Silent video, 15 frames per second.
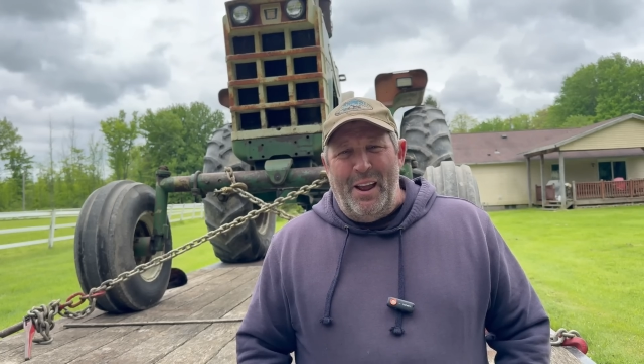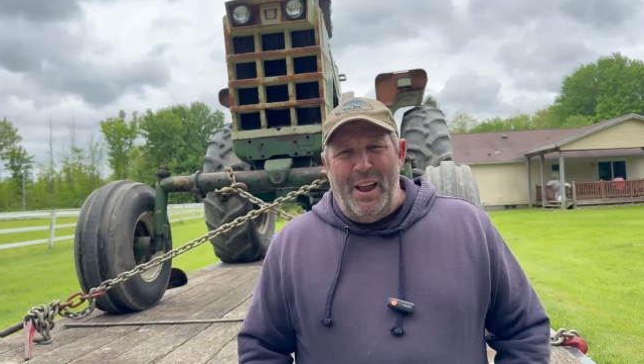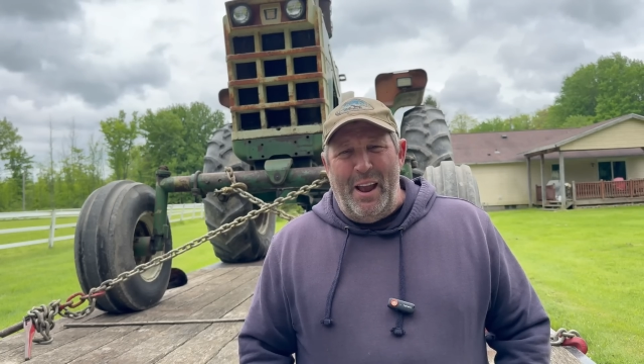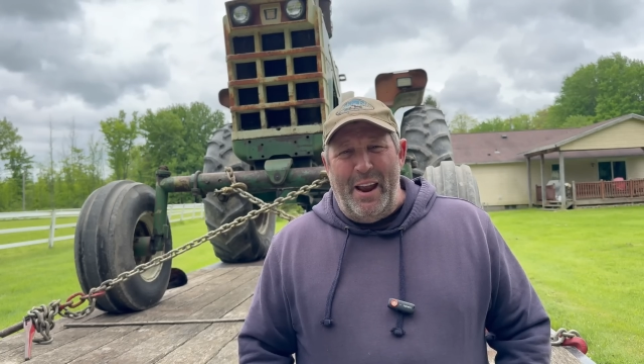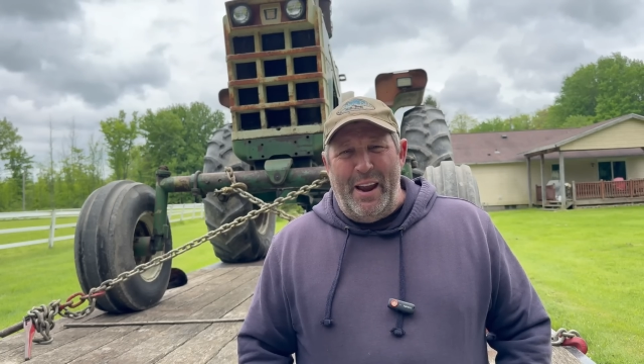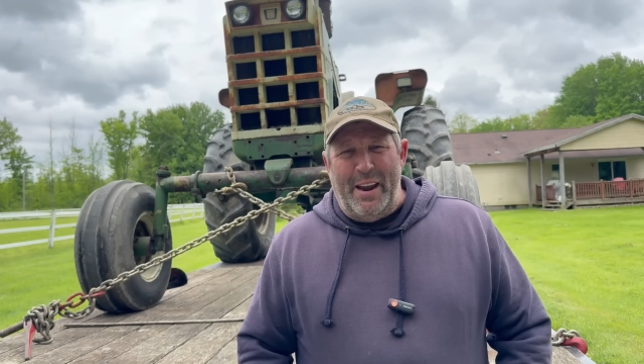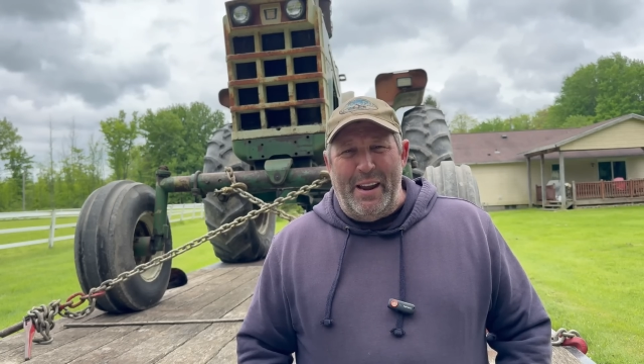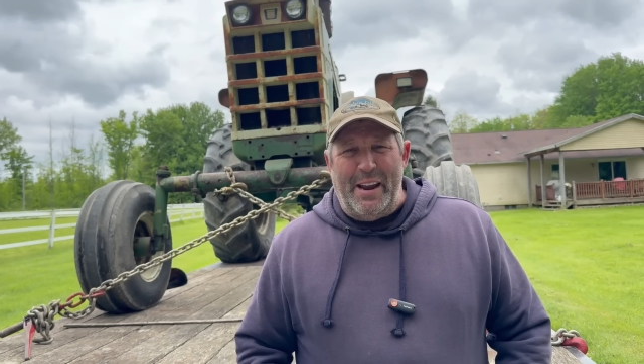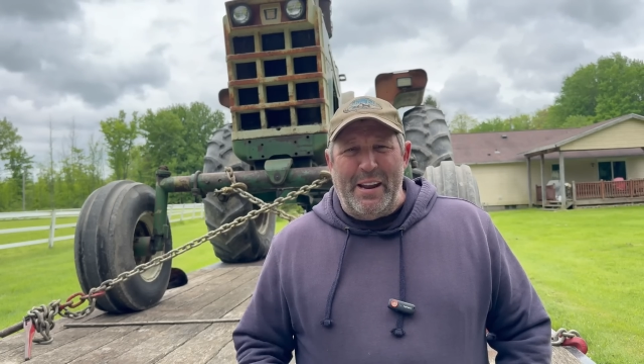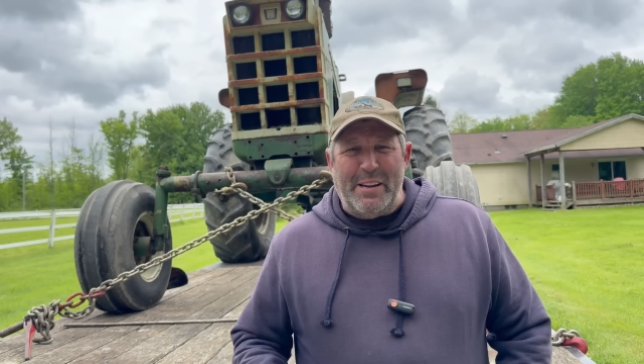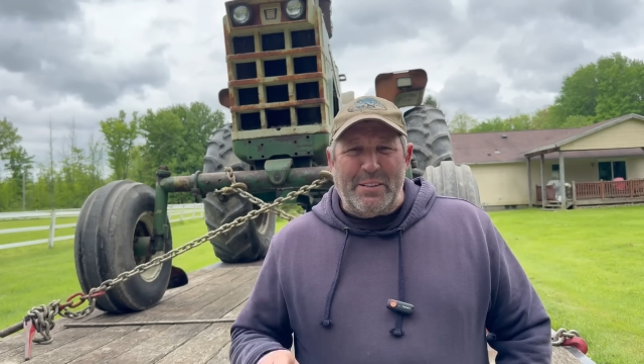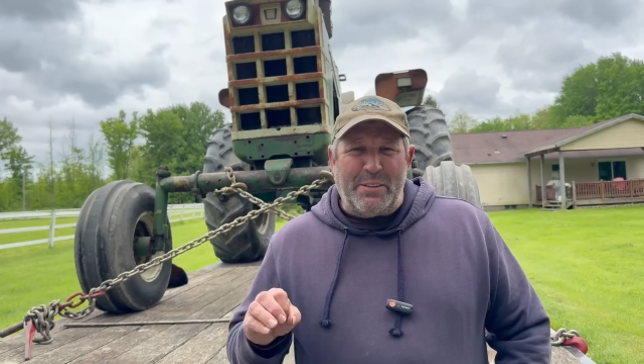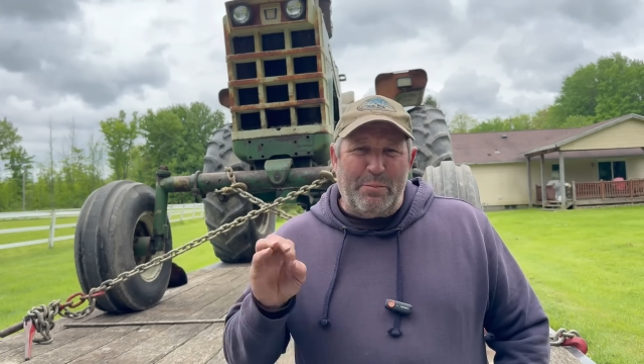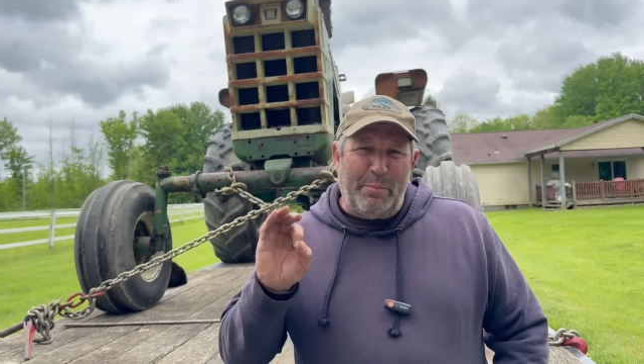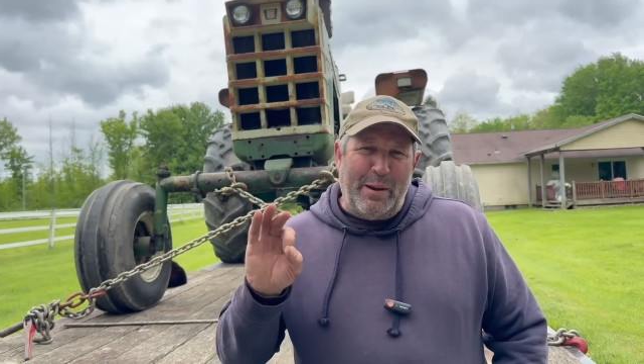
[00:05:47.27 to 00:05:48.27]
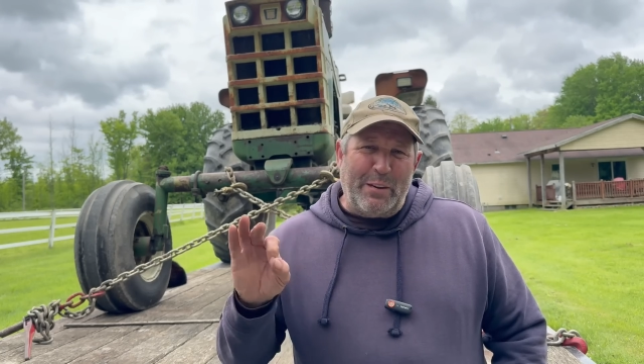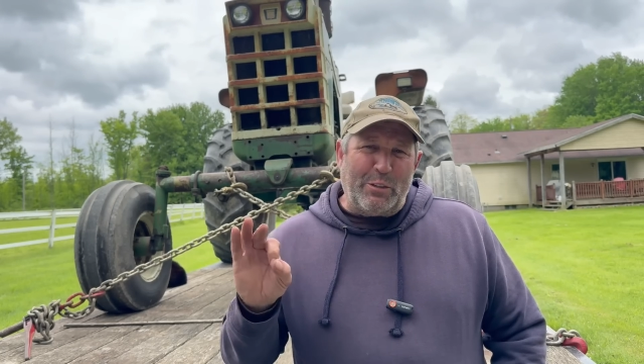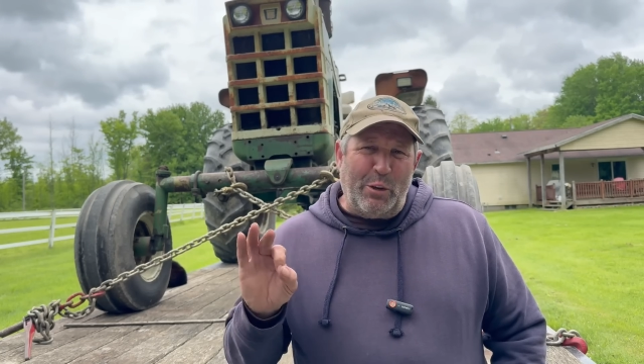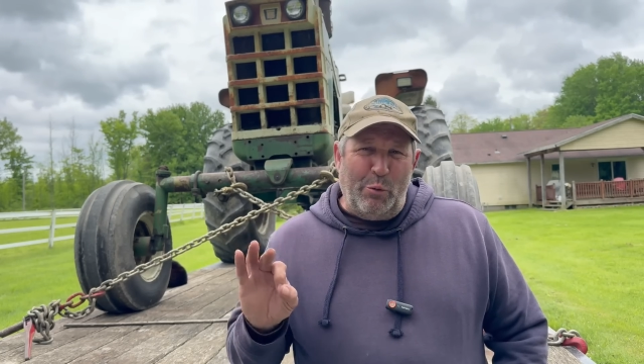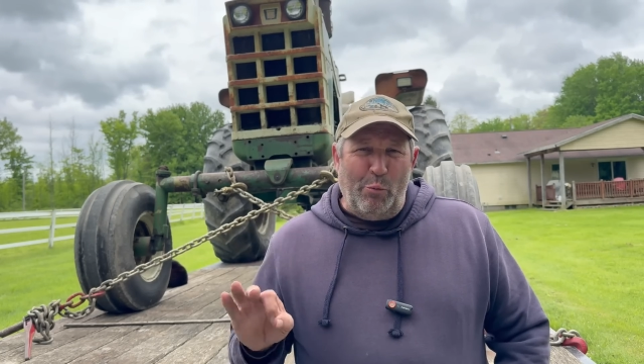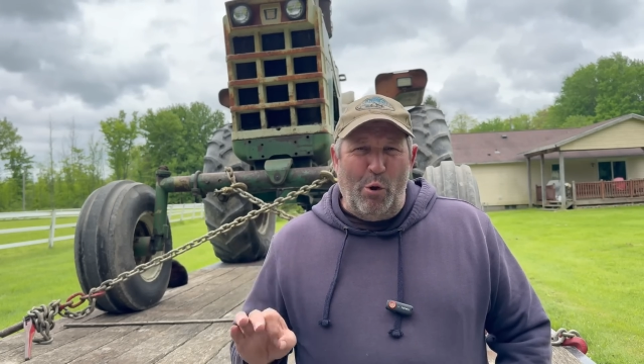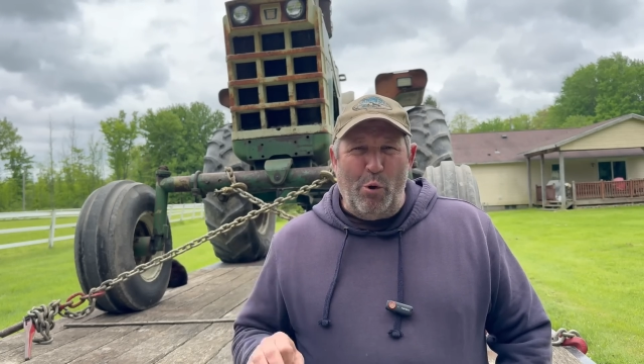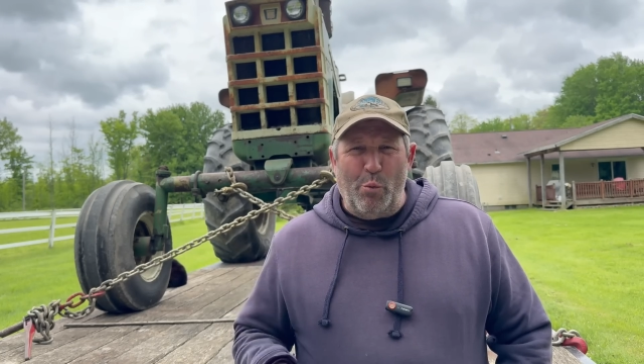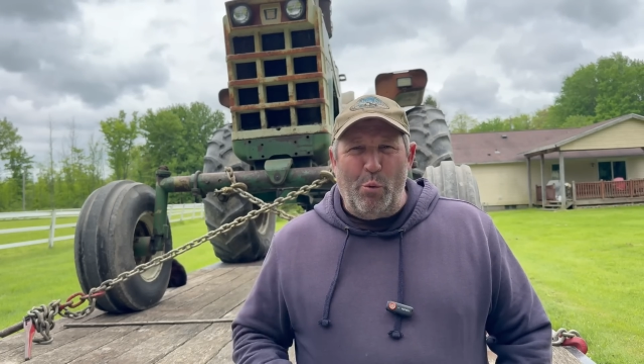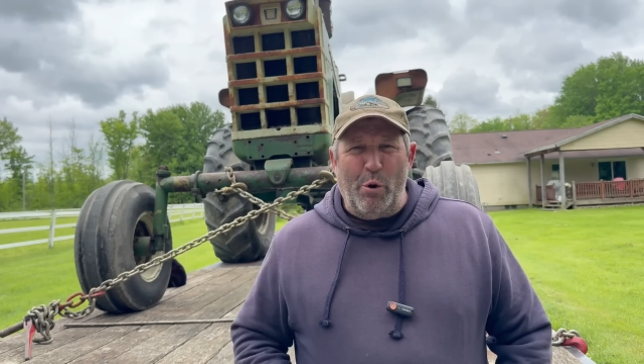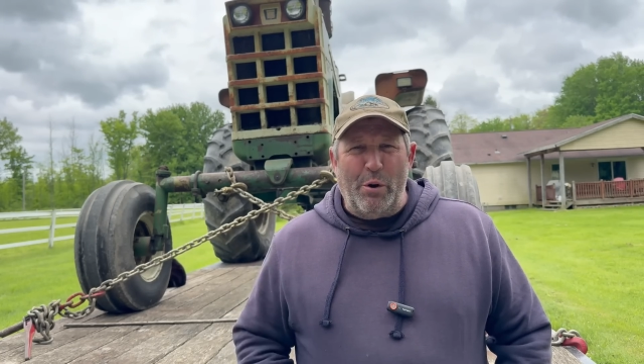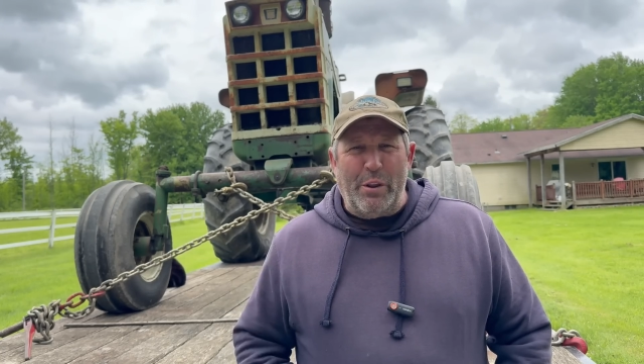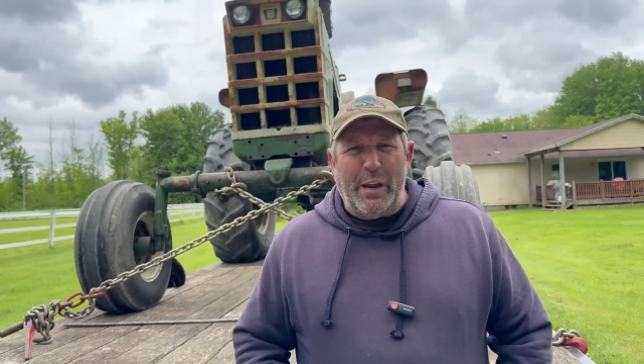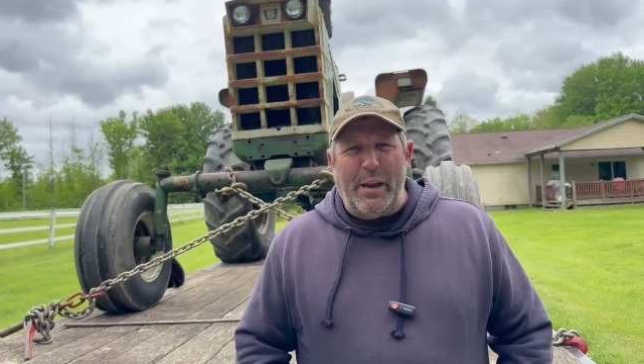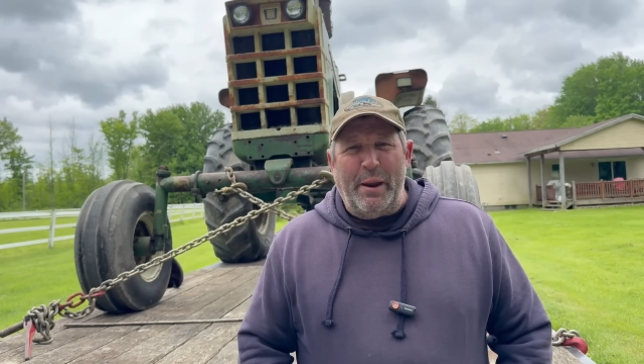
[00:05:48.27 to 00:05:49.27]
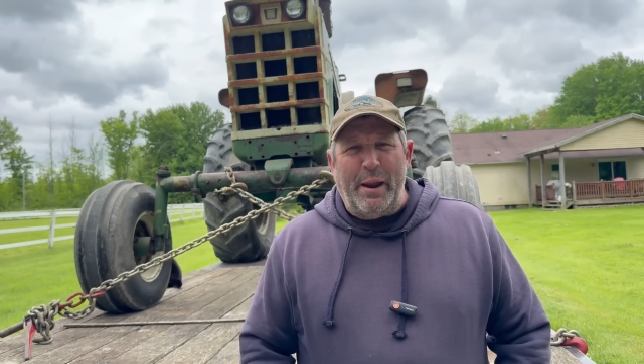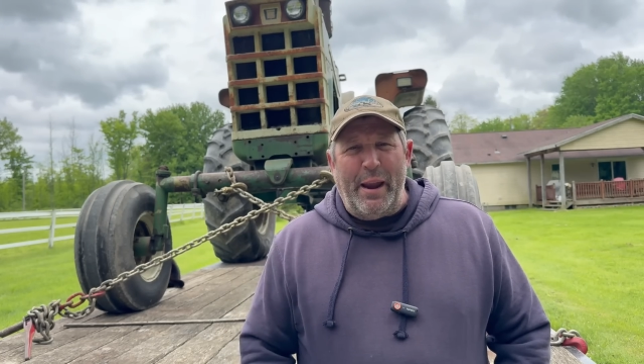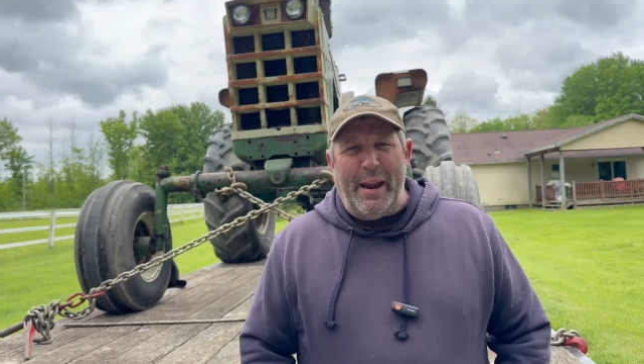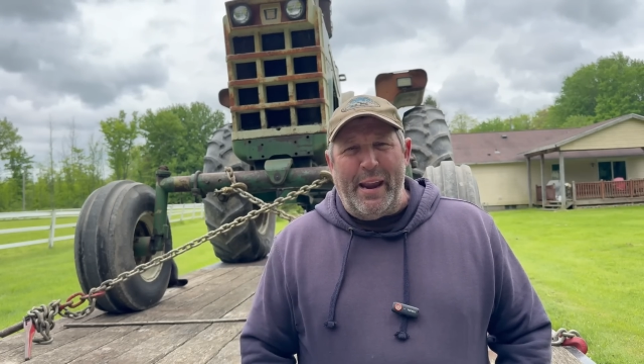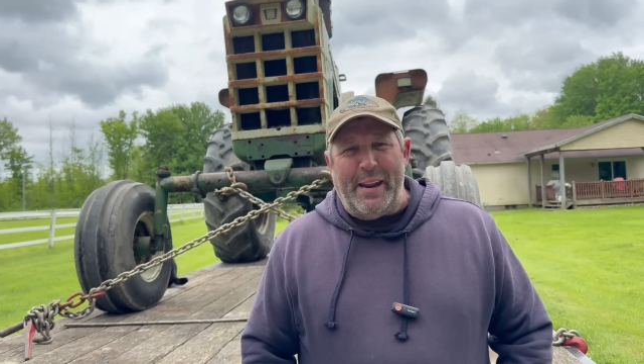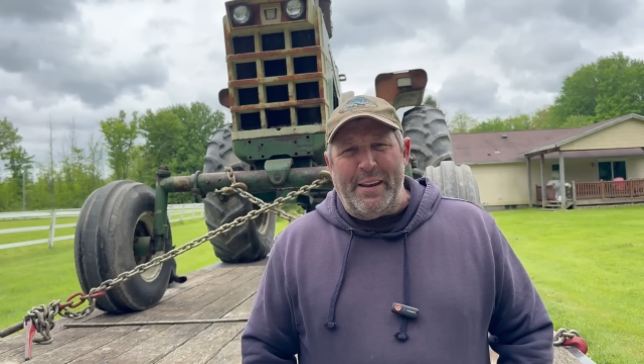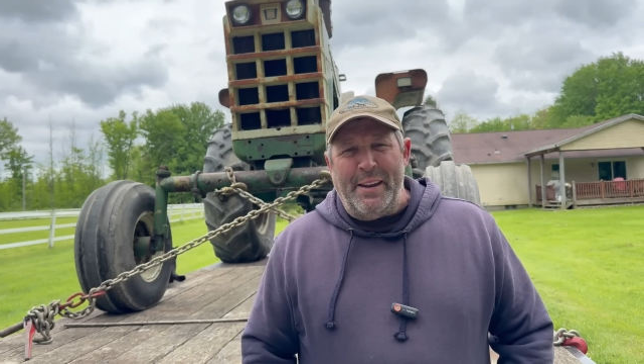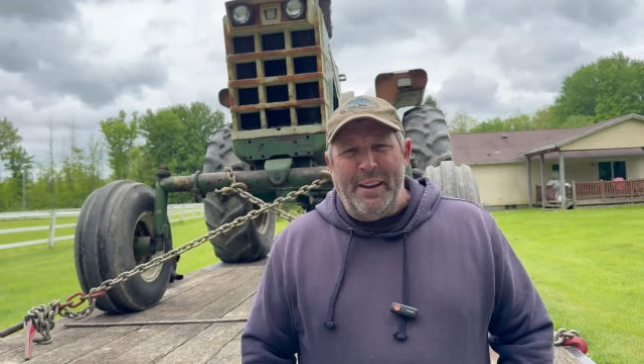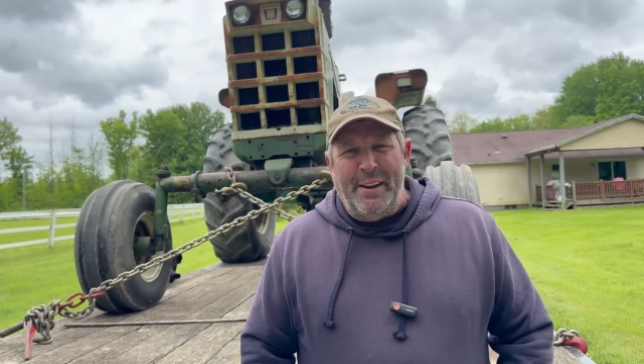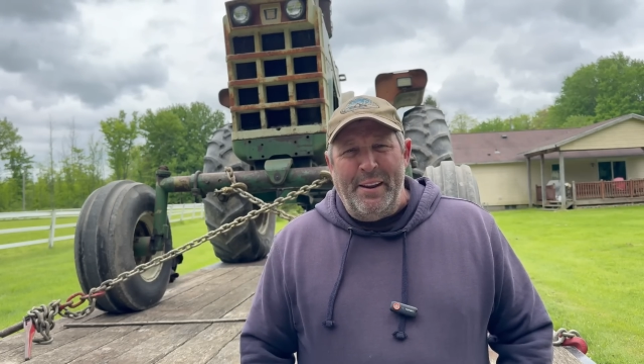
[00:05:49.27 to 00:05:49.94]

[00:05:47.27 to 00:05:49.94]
and is basically roadworthy. And